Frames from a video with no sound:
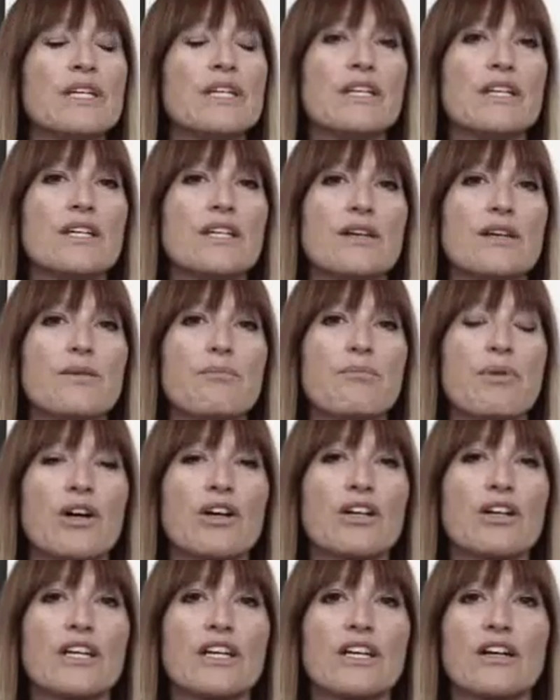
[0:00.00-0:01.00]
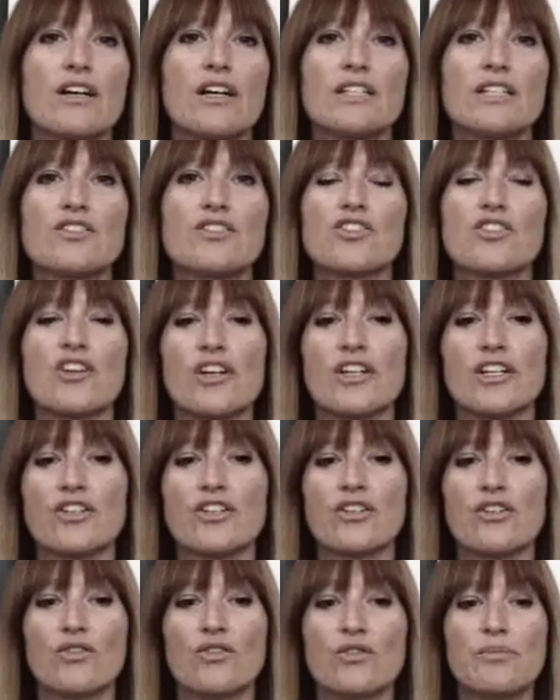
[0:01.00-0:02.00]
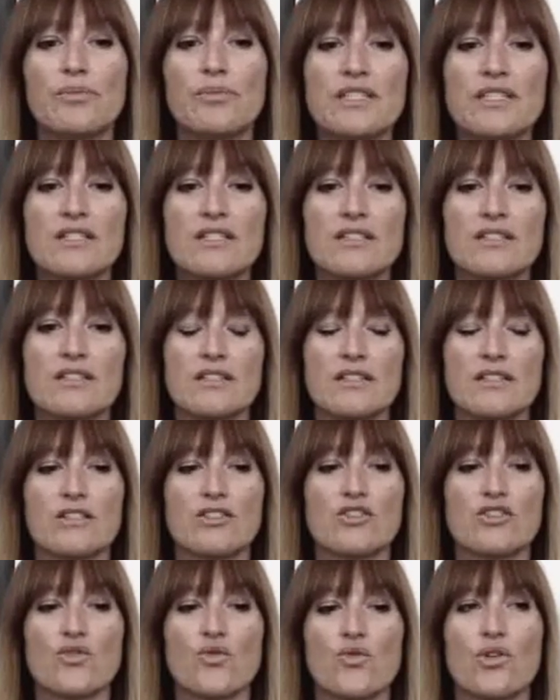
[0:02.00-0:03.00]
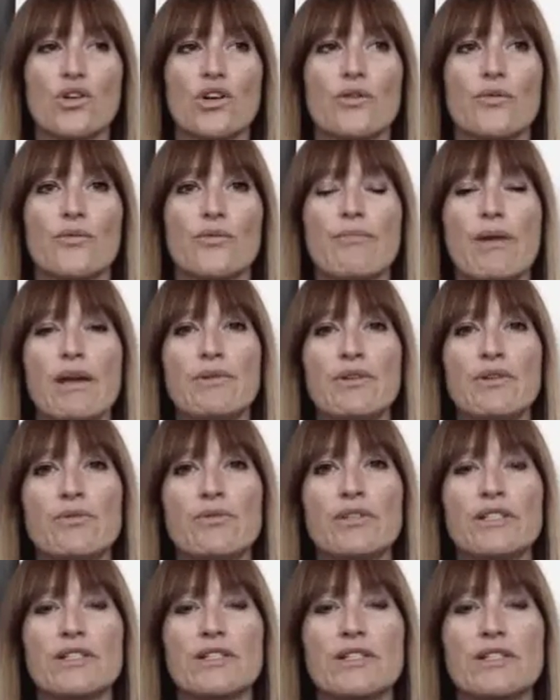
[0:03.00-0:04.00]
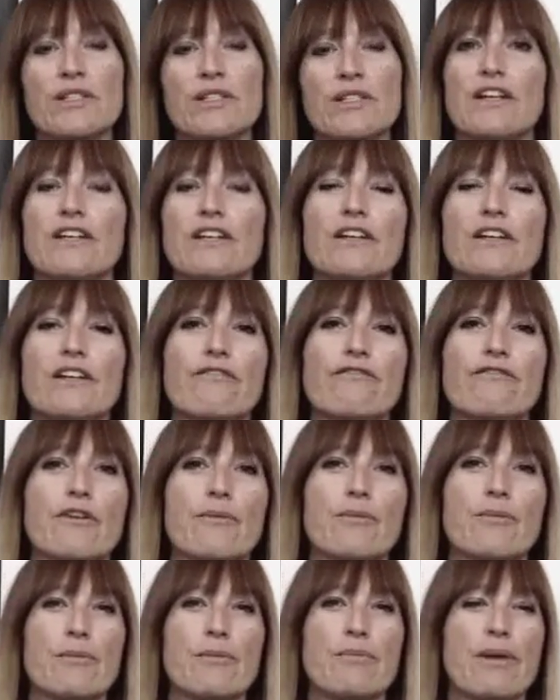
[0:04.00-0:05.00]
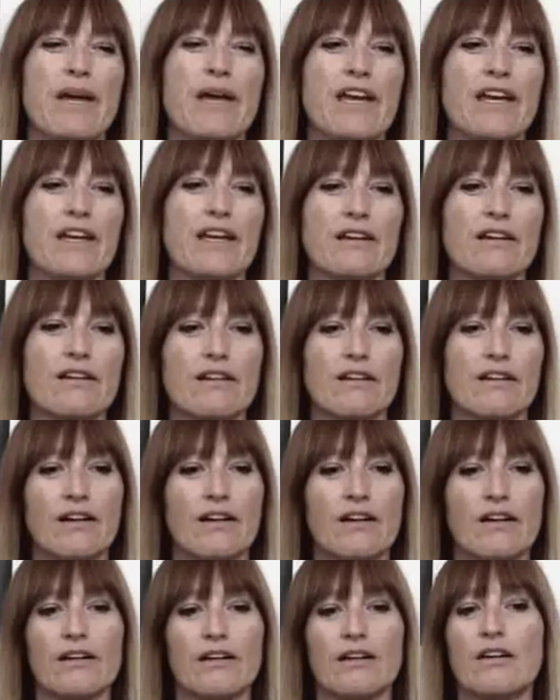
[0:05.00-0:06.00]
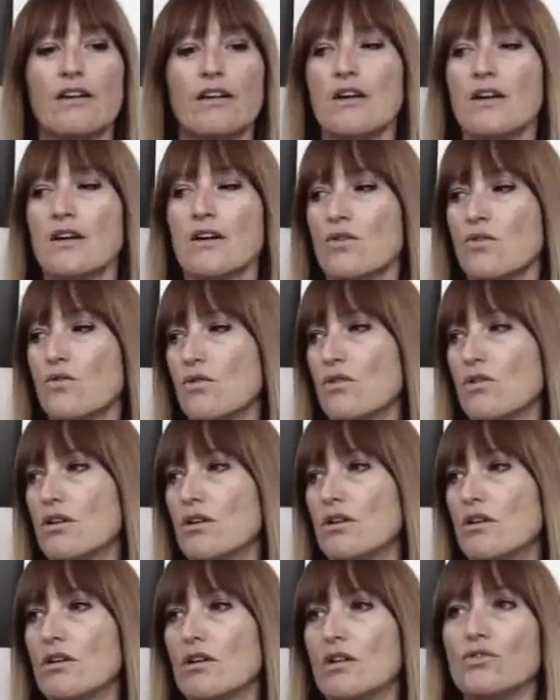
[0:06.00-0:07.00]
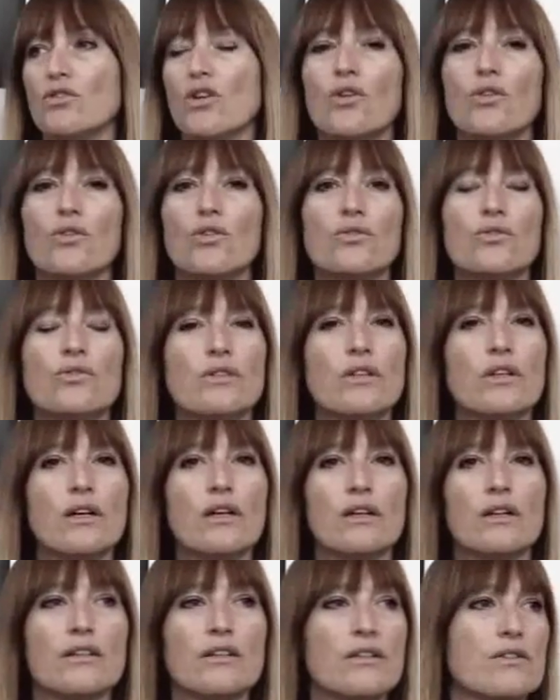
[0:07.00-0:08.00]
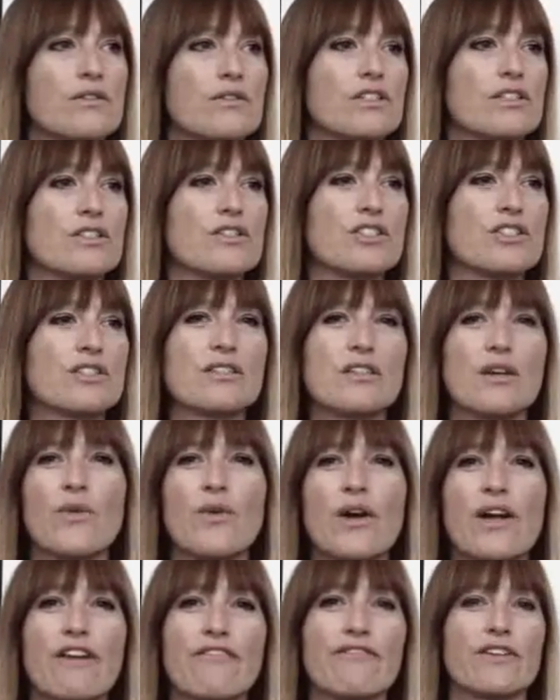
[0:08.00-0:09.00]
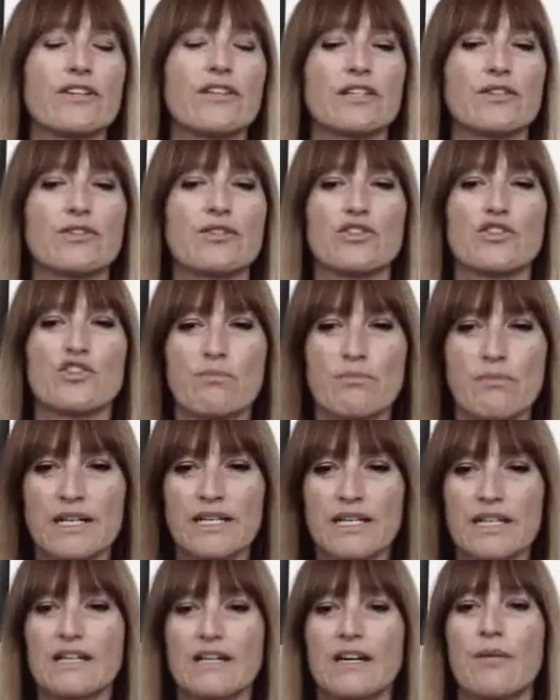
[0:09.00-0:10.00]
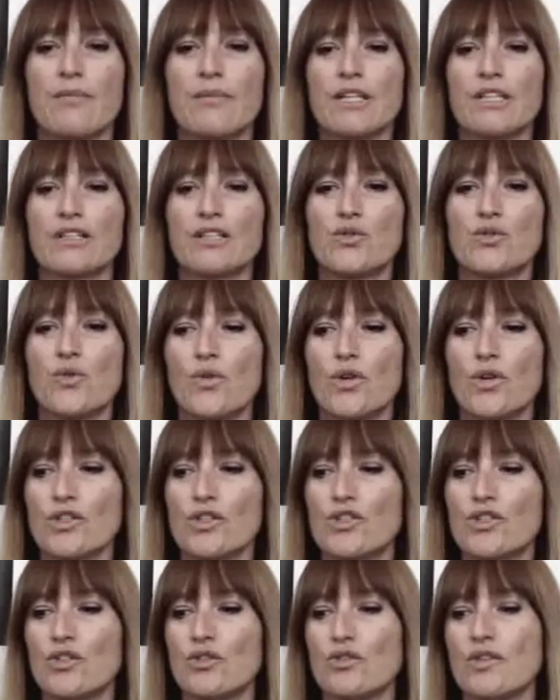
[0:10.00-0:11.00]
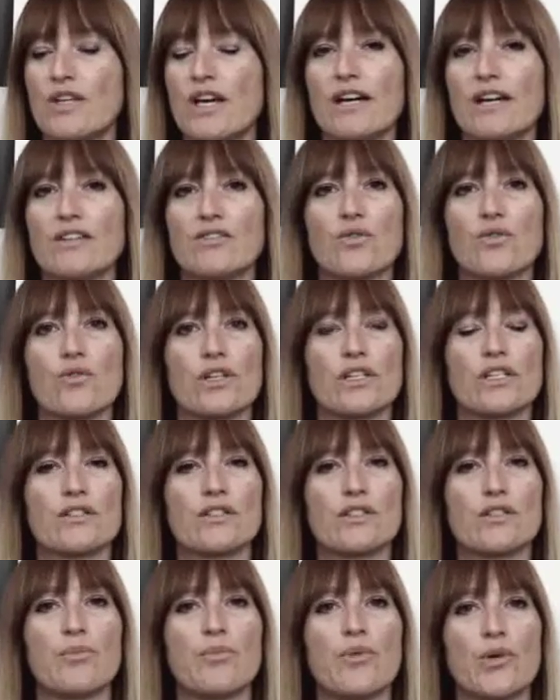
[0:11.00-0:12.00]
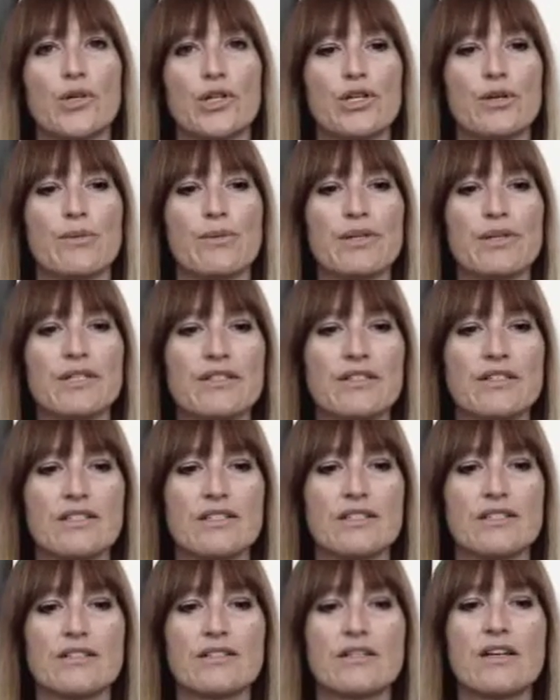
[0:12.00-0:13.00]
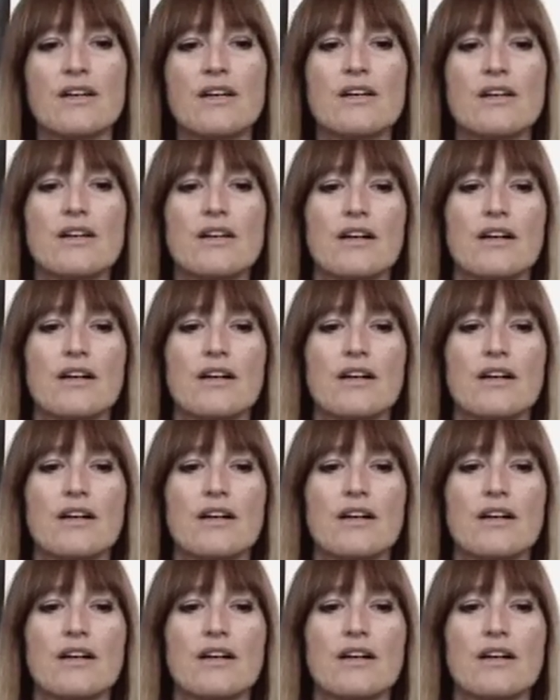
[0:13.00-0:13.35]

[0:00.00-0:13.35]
be embarking on starting your own businesses, or maybe receiving funding from a bank or a loan, or just some way. I feel like there's money coming towards you that's going to support your business.